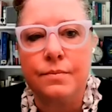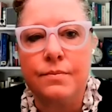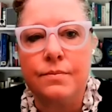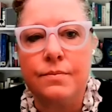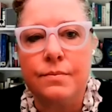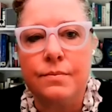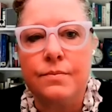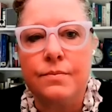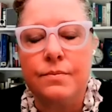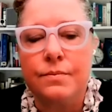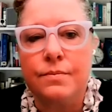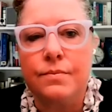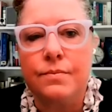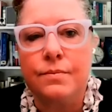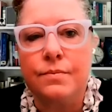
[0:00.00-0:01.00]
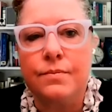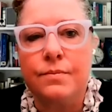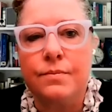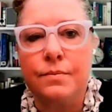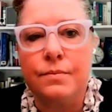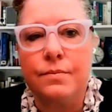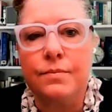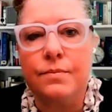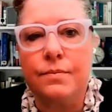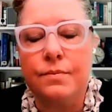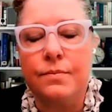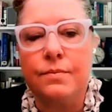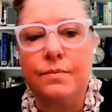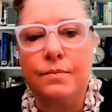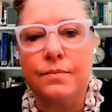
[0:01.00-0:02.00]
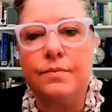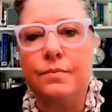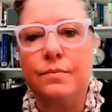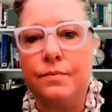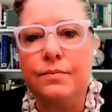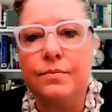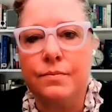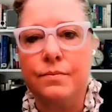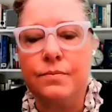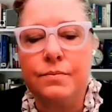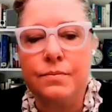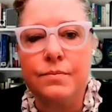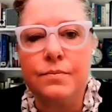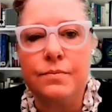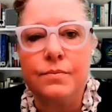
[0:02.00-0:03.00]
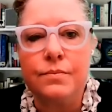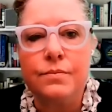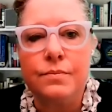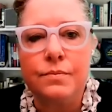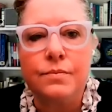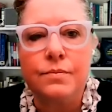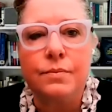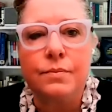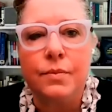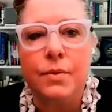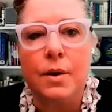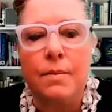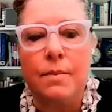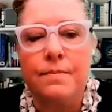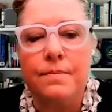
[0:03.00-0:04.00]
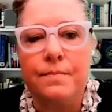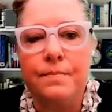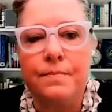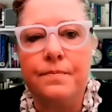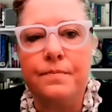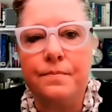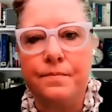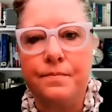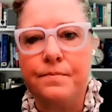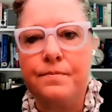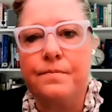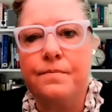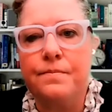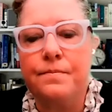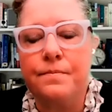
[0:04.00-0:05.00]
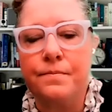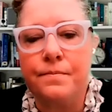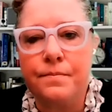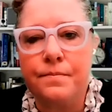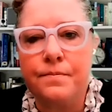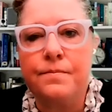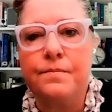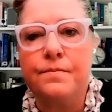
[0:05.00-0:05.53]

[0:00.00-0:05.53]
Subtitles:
(not speaking)